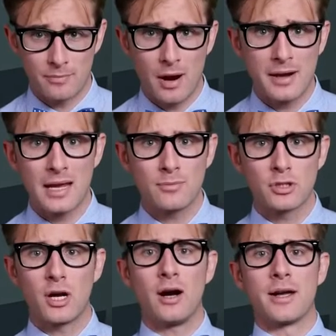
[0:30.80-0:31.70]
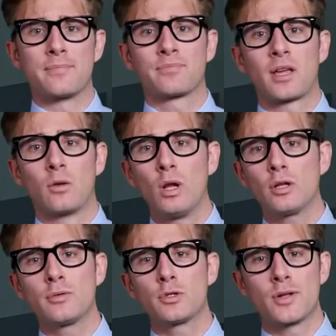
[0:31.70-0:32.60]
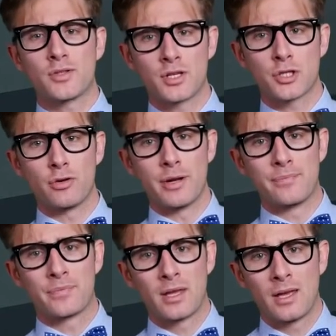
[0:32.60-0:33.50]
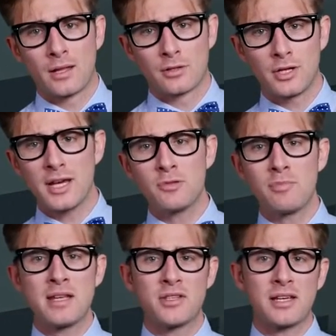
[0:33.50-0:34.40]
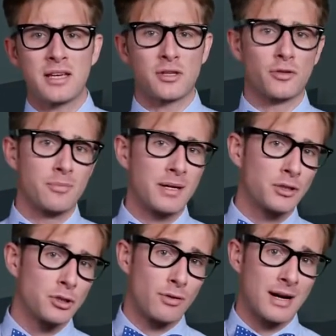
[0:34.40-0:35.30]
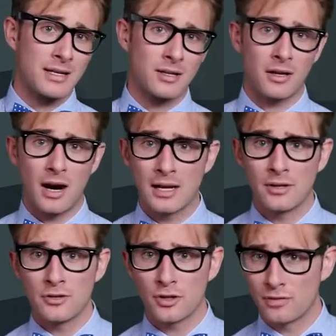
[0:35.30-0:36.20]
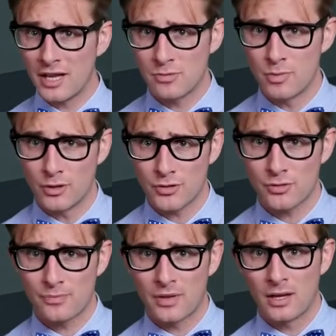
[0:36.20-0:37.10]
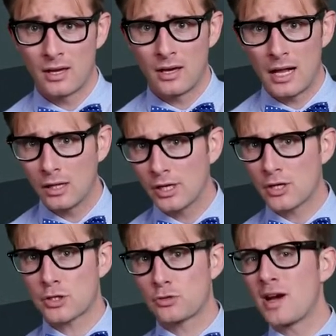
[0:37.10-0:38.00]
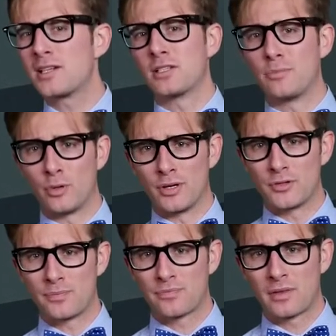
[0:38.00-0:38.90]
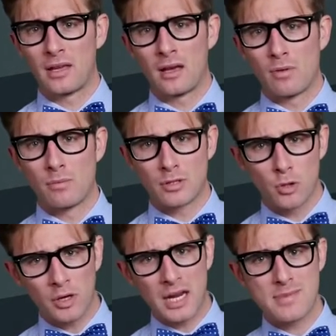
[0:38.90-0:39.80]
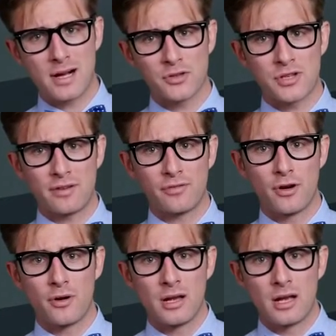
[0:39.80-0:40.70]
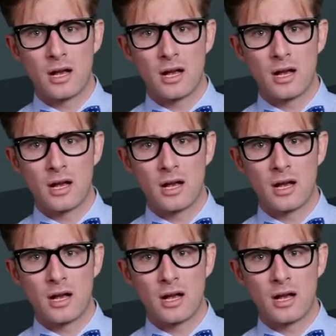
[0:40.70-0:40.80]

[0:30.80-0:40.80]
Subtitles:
My name's Guy, and welcome to Its History. Today's meeting is on the Mediterranean island of Lesbos. I'll get straight to the point. When we're talking about Sappho,